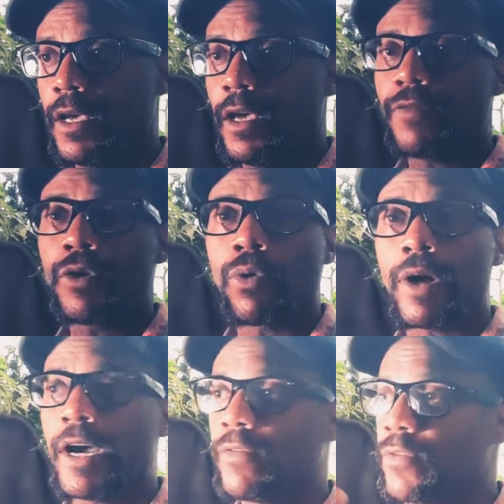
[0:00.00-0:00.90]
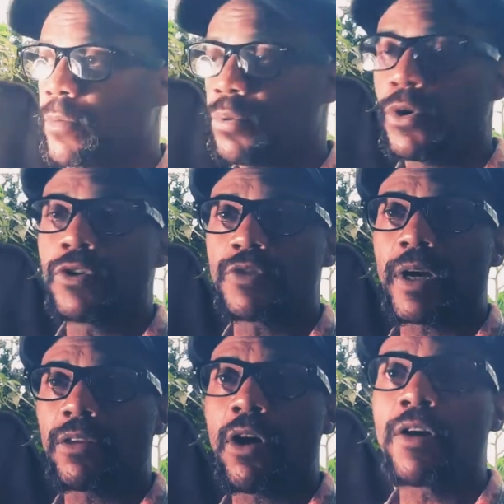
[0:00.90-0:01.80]
If you are ever approached by
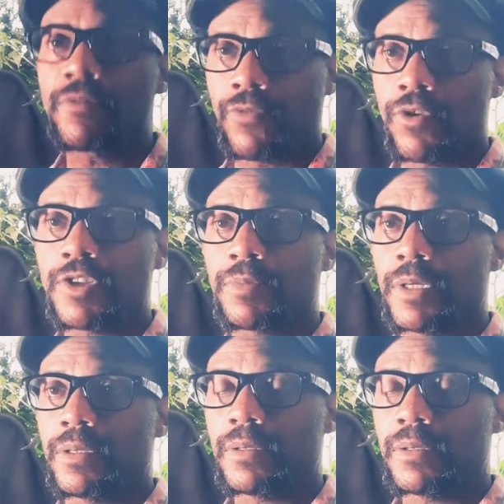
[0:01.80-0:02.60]
law enforcement